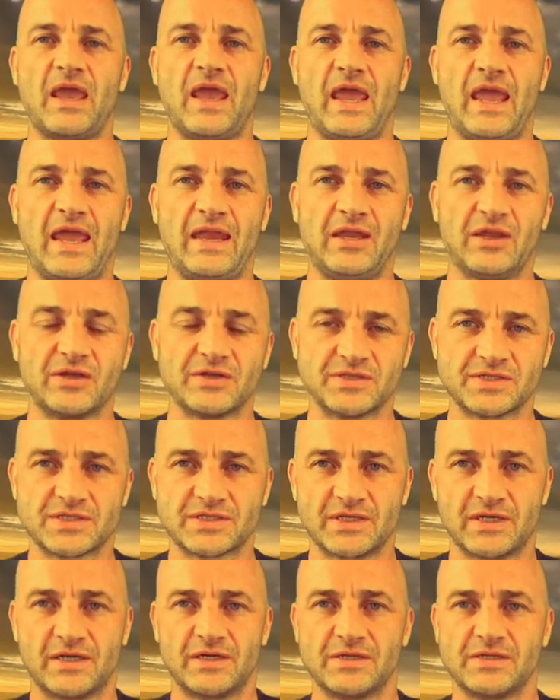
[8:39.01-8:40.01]
any
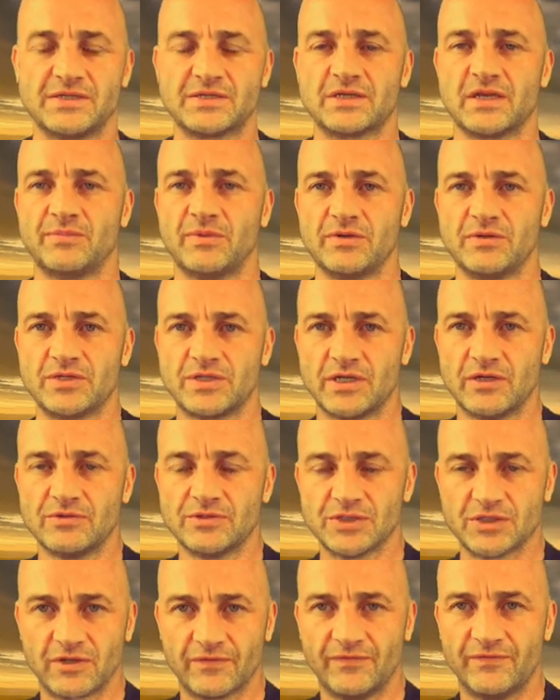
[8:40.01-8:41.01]
concerns about
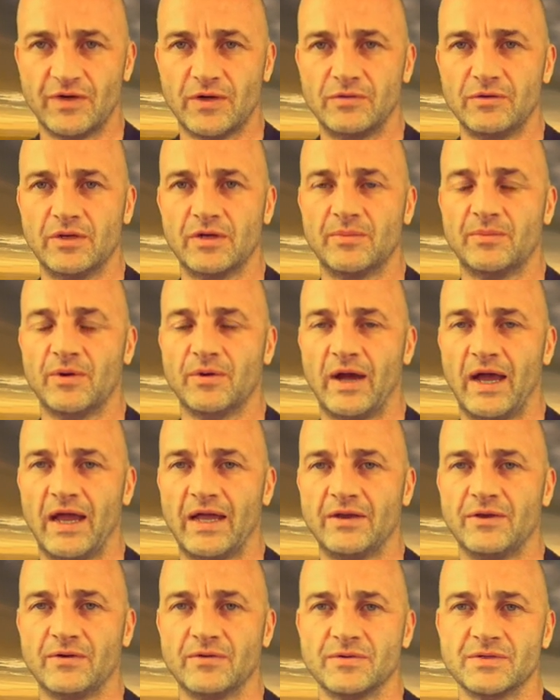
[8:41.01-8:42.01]
children or vulnerable
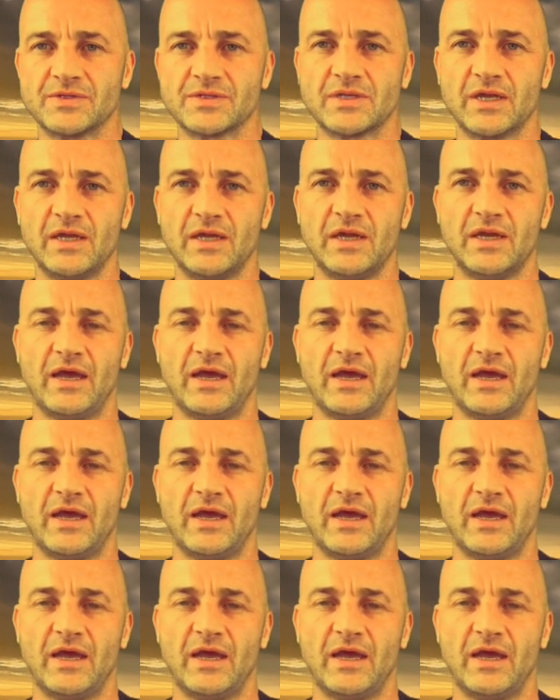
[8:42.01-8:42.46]
adults